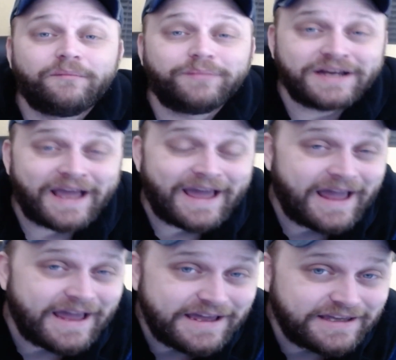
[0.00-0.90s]
But
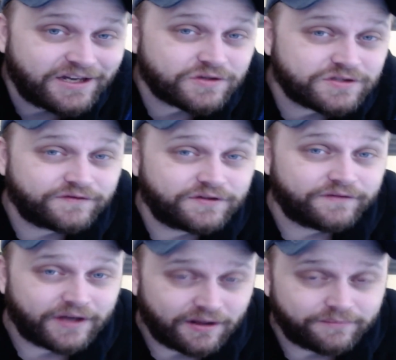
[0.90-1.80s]
8 years of
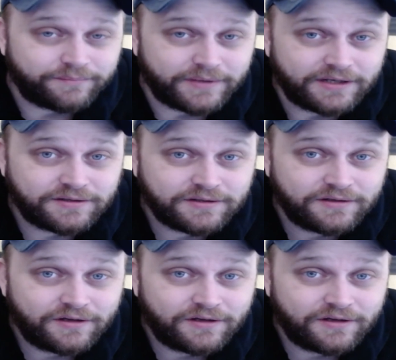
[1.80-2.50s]
development